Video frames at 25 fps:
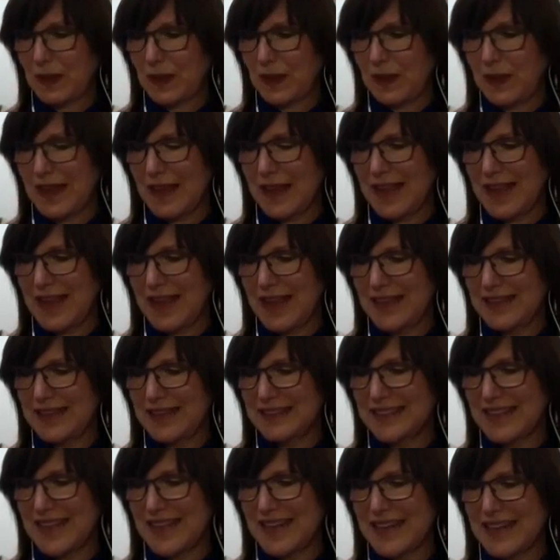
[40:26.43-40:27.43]

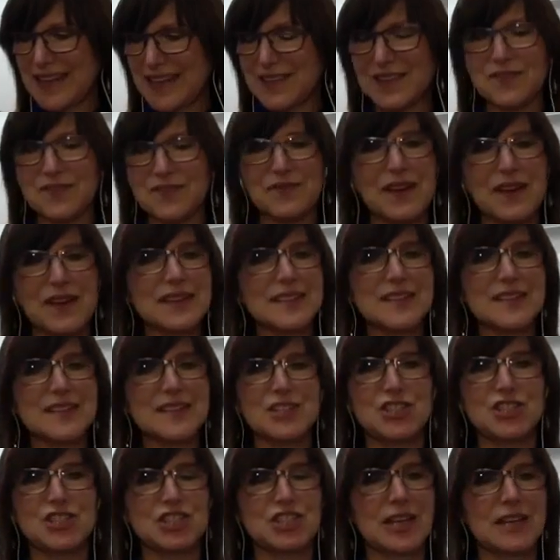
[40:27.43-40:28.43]
I think
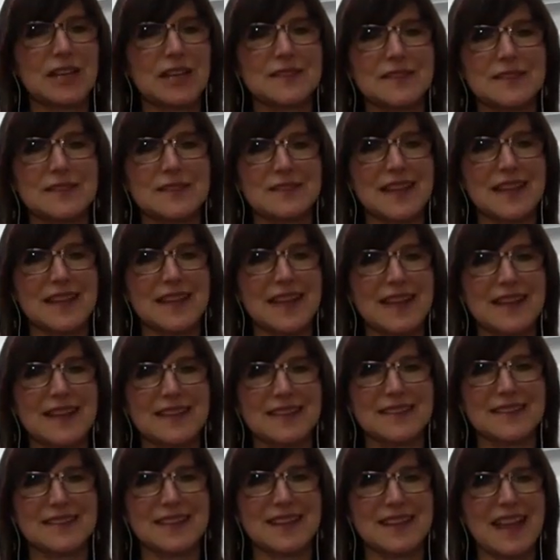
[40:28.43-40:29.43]
finally, just
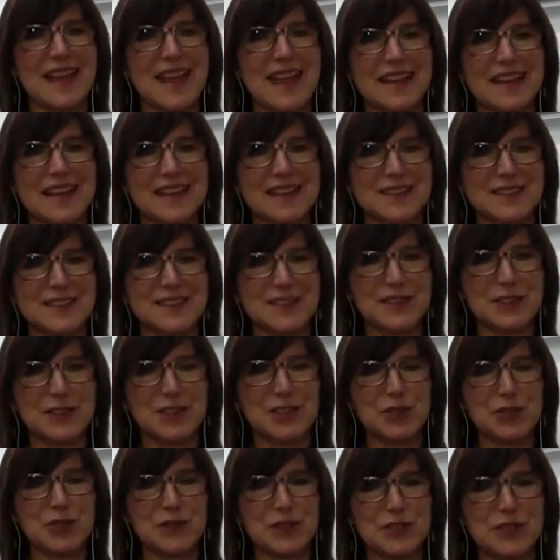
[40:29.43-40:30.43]
as adding a little
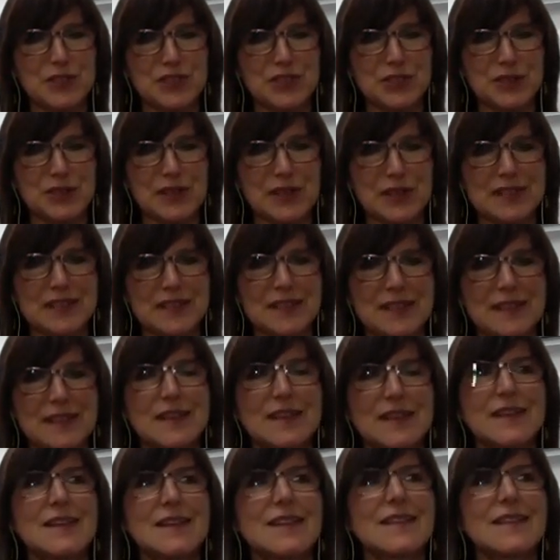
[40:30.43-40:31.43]
humor to it,
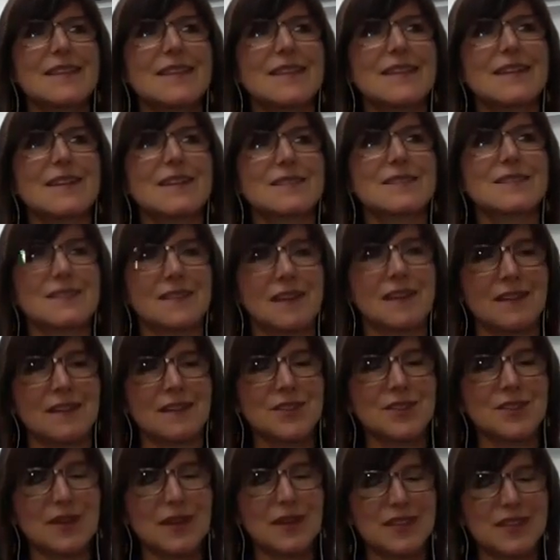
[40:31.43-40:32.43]
there's
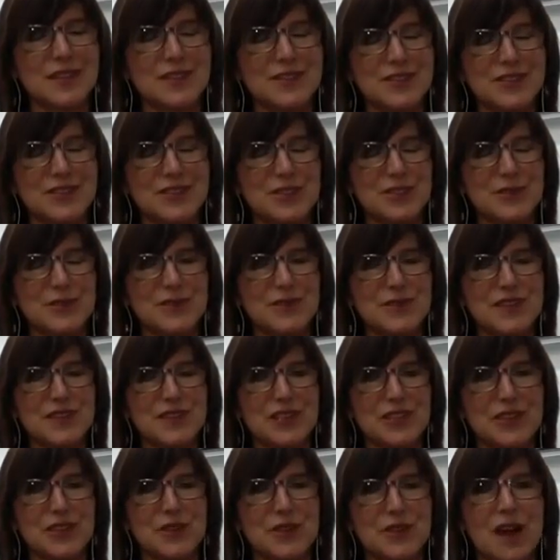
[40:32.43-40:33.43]
also on YouTube a
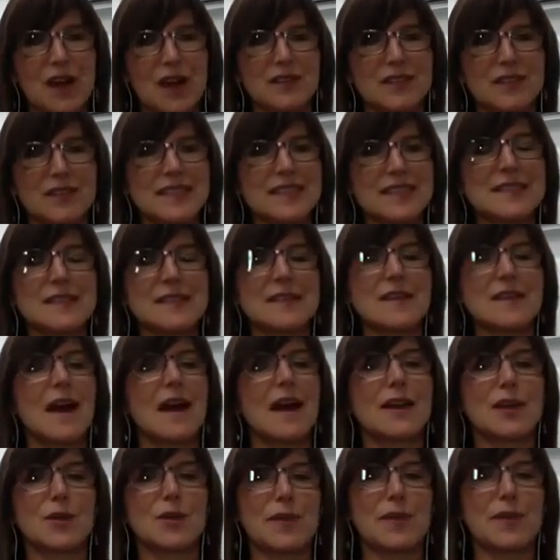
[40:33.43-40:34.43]
video called "It's
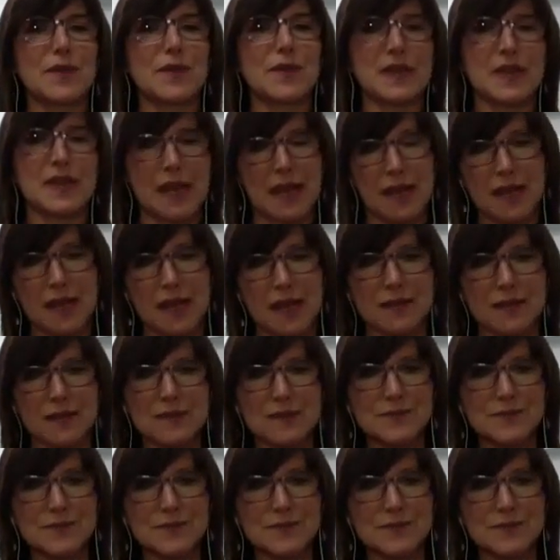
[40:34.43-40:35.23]
Not About the Nail."